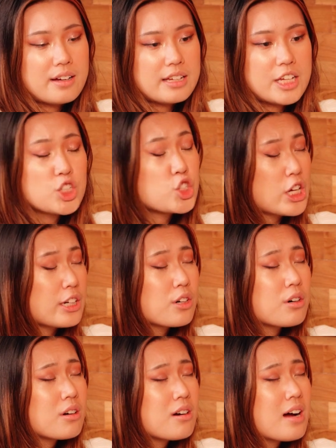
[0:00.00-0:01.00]
in
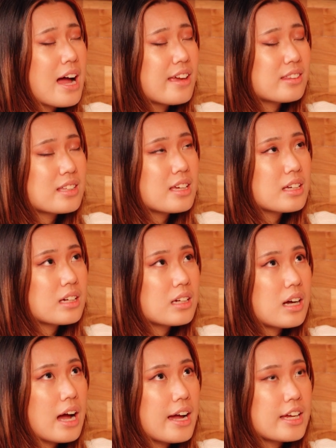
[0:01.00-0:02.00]
general, I think
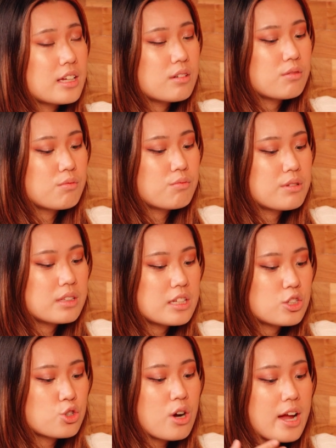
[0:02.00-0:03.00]
I
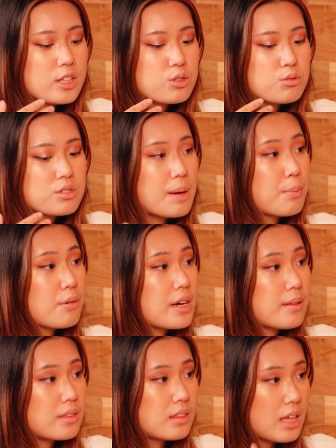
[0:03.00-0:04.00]
really try to
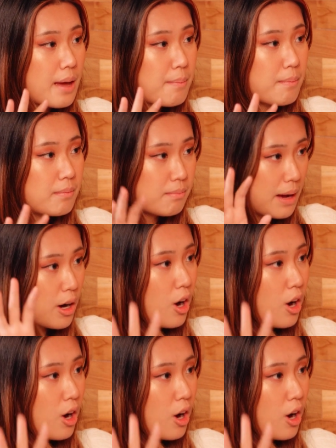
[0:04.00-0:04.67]
separate that my